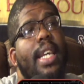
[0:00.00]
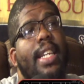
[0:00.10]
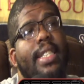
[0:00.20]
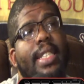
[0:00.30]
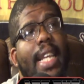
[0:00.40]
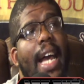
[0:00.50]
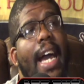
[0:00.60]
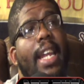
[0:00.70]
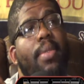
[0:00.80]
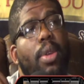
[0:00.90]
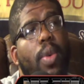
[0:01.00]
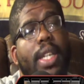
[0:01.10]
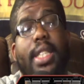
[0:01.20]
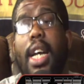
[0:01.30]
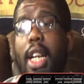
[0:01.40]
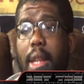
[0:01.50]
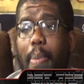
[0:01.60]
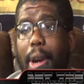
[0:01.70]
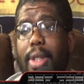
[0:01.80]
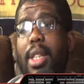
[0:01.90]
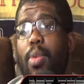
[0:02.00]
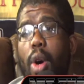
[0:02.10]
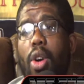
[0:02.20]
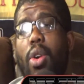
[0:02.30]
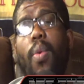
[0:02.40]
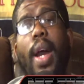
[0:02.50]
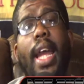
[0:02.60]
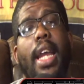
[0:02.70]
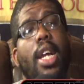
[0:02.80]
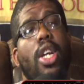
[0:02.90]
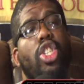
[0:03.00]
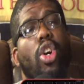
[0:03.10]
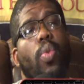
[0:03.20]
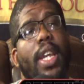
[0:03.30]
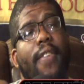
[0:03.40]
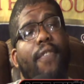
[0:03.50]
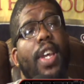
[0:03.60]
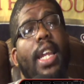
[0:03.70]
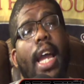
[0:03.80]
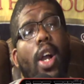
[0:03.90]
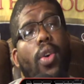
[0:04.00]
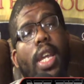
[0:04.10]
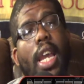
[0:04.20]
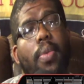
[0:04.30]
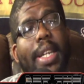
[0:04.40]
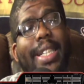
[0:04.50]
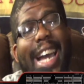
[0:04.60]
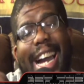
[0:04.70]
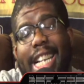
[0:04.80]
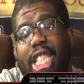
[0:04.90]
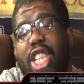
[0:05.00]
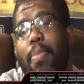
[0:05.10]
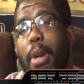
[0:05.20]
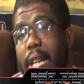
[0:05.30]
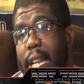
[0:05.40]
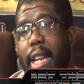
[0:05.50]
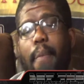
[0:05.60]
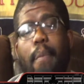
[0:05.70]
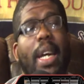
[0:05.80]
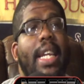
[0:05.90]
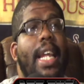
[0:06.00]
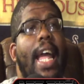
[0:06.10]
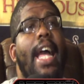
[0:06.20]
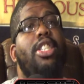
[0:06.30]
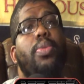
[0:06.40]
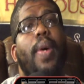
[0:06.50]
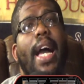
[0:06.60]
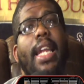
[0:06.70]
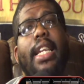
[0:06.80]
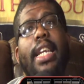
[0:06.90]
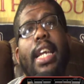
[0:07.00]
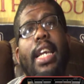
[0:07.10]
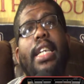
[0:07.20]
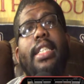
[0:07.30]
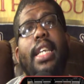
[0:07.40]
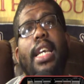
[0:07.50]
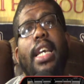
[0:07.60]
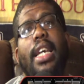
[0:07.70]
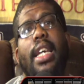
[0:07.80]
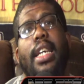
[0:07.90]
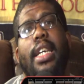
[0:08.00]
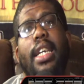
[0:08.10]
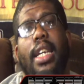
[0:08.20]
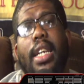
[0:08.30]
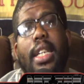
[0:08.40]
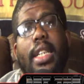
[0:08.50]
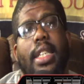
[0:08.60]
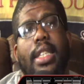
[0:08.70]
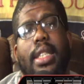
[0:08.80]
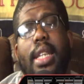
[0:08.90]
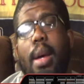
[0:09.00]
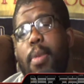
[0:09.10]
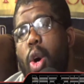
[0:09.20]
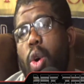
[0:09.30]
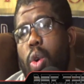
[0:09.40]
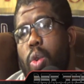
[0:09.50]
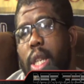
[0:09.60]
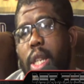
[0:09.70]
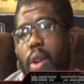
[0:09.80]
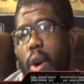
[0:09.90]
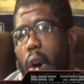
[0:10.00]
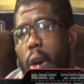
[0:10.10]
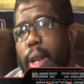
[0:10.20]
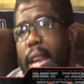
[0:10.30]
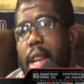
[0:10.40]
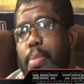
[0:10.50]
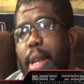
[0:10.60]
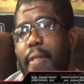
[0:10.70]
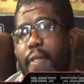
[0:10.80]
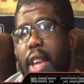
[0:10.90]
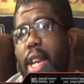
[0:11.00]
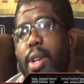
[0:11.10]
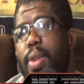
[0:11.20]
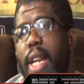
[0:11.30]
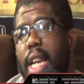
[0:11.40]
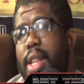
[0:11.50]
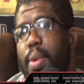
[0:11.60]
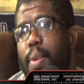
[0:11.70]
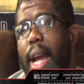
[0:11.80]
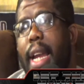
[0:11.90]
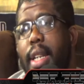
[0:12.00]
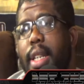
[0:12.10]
inside and we wish the other person walk away so we can feel like, oh yeah, we dodged a bullet. But in the actuality is some holes in your heart can't be filled either way.